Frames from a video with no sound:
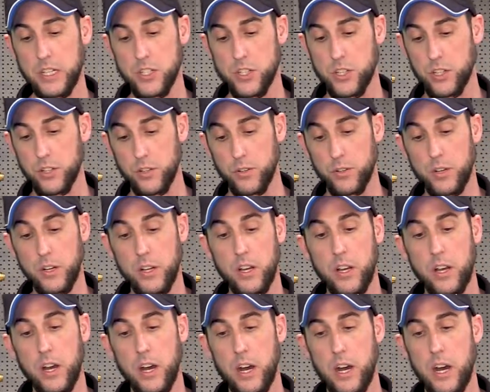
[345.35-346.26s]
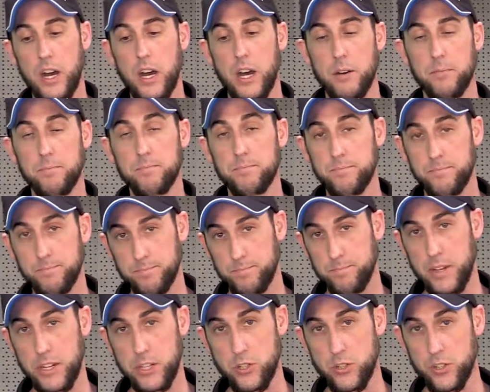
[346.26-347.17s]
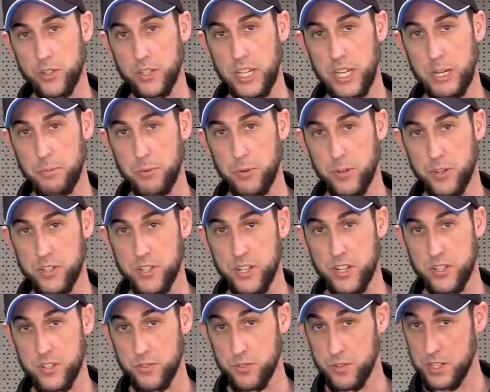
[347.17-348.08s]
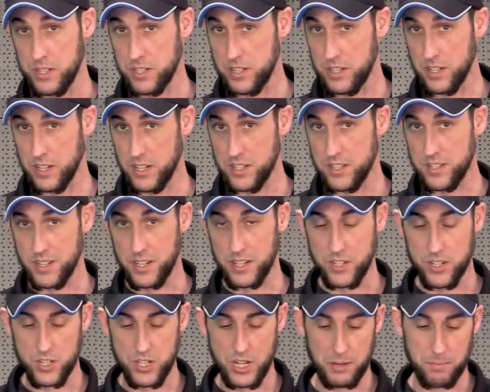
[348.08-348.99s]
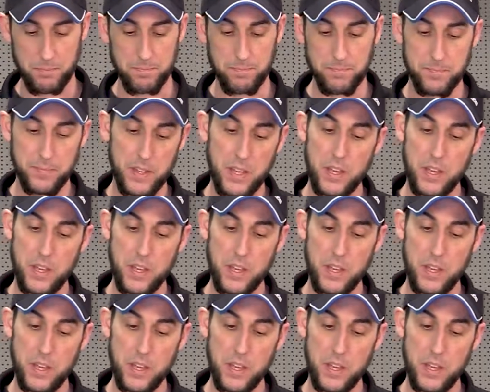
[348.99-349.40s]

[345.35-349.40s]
So uh, make sure you keep your accessories in nice tight shape.